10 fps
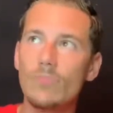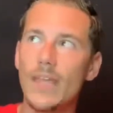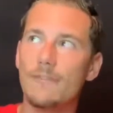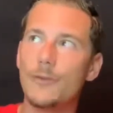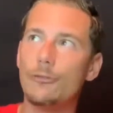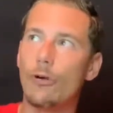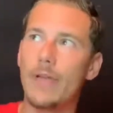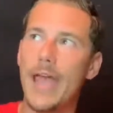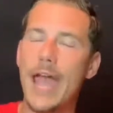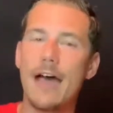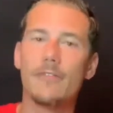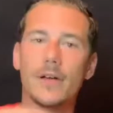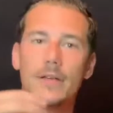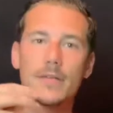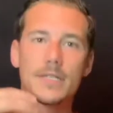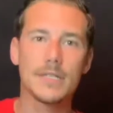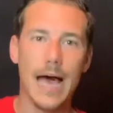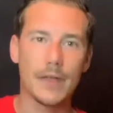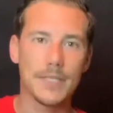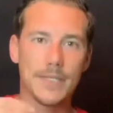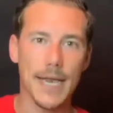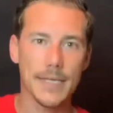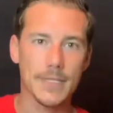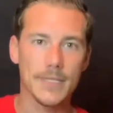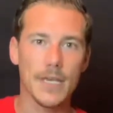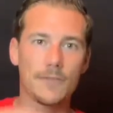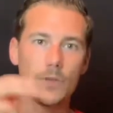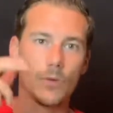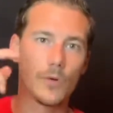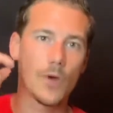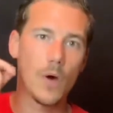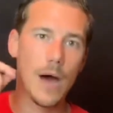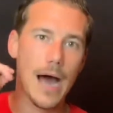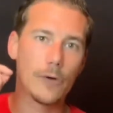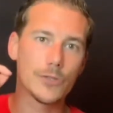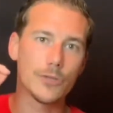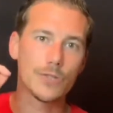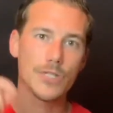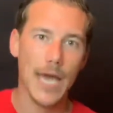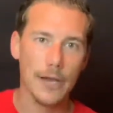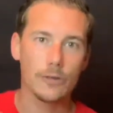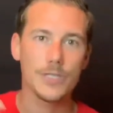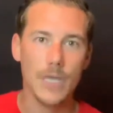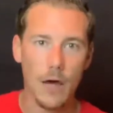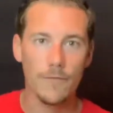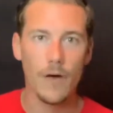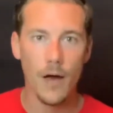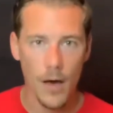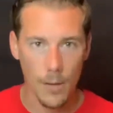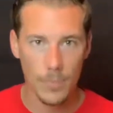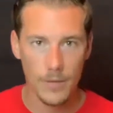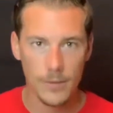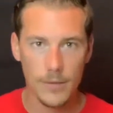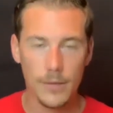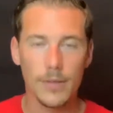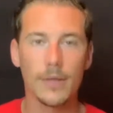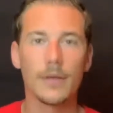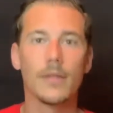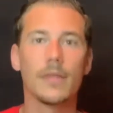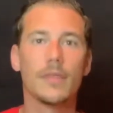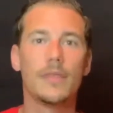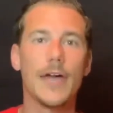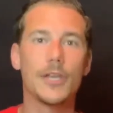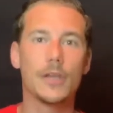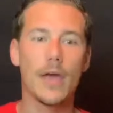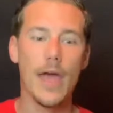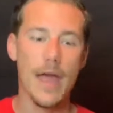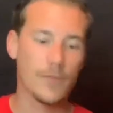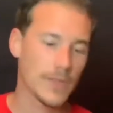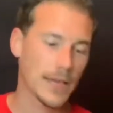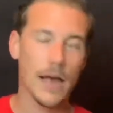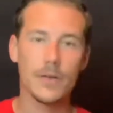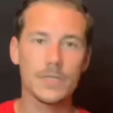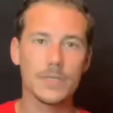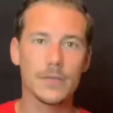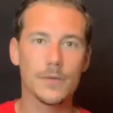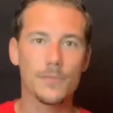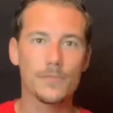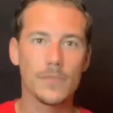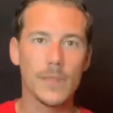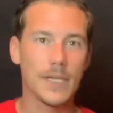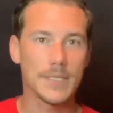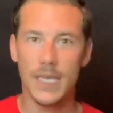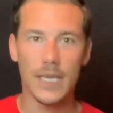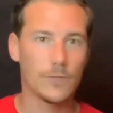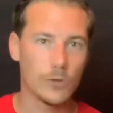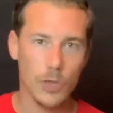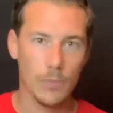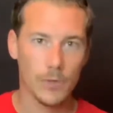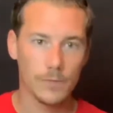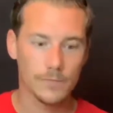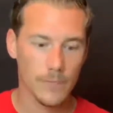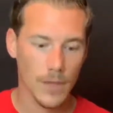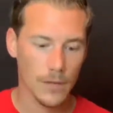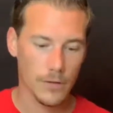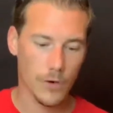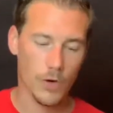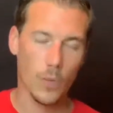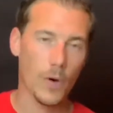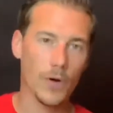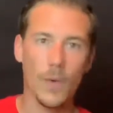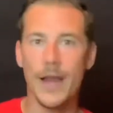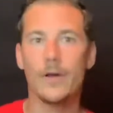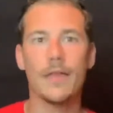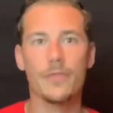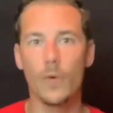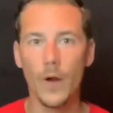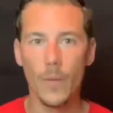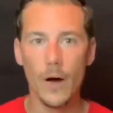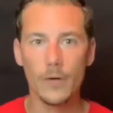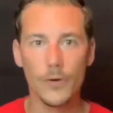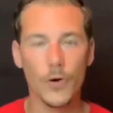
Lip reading: If you don't have solid stances, if you don't know how to set yourself up, then everything else is going to give you trouble. You're going to wonder why you're not throwing well.